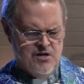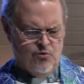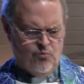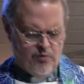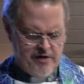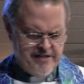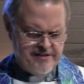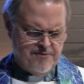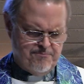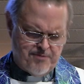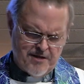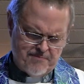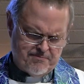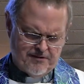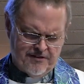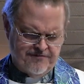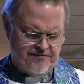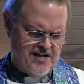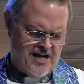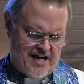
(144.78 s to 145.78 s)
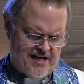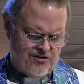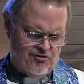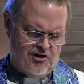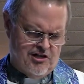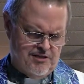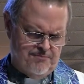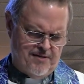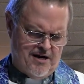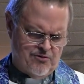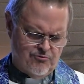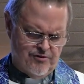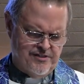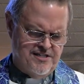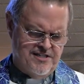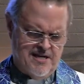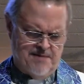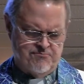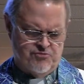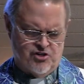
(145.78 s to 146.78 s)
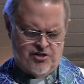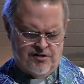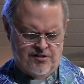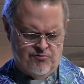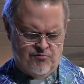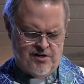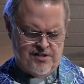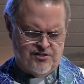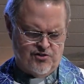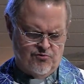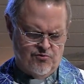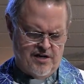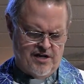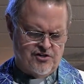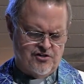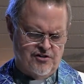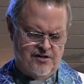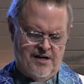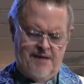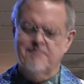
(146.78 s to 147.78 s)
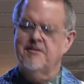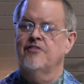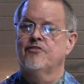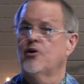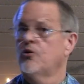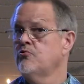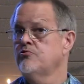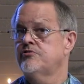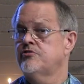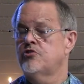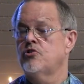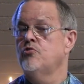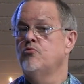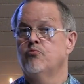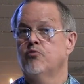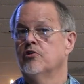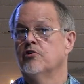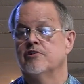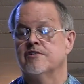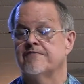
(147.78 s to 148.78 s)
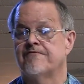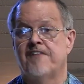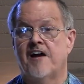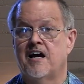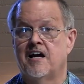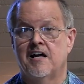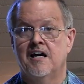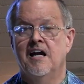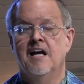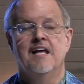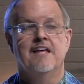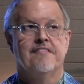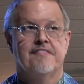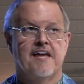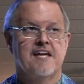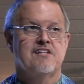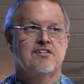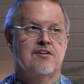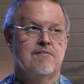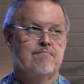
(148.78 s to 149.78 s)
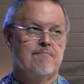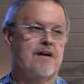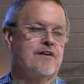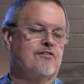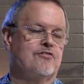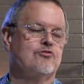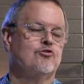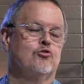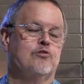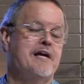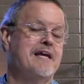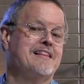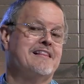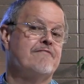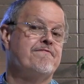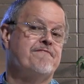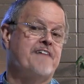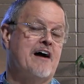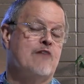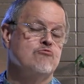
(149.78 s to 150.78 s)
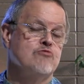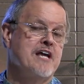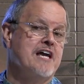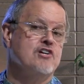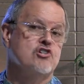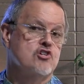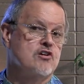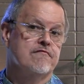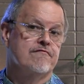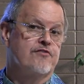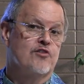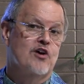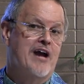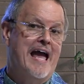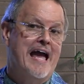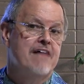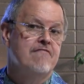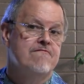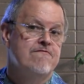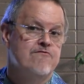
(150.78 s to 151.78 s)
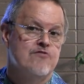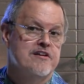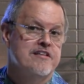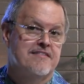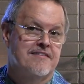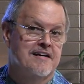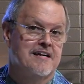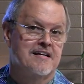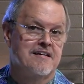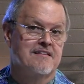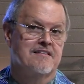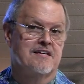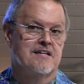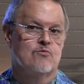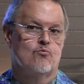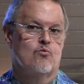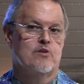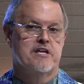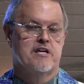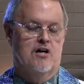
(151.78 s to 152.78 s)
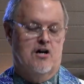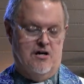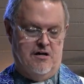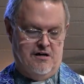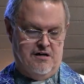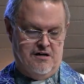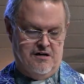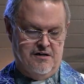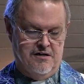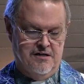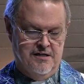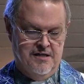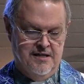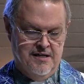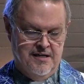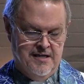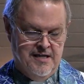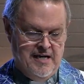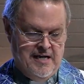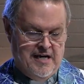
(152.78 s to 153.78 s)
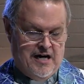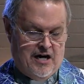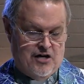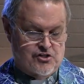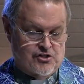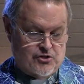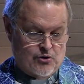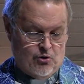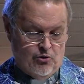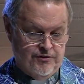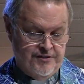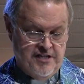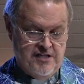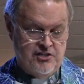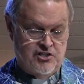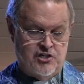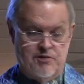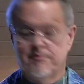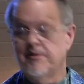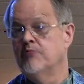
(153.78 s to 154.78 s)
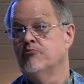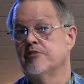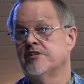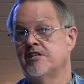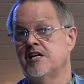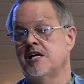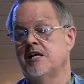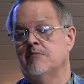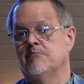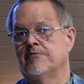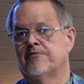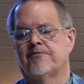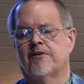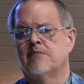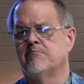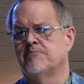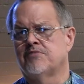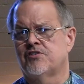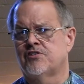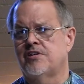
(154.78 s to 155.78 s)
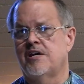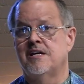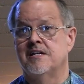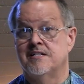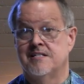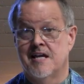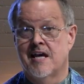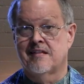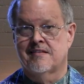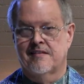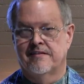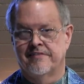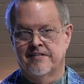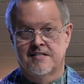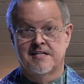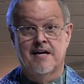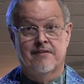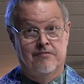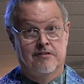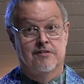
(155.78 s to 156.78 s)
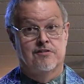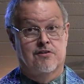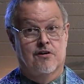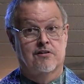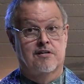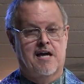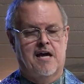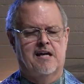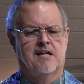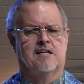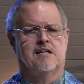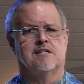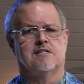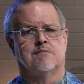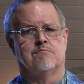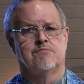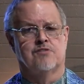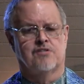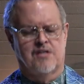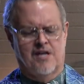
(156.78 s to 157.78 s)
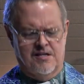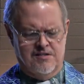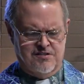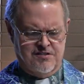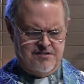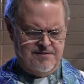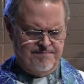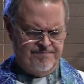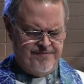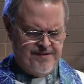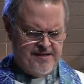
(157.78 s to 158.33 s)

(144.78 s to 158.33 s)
We, the people of God, are all about redemption and resurrection. I mean, those two words, they create the foundation for everything that we are. Our soul needs to be redeemed from sin, death, and the devil, as our catechism says.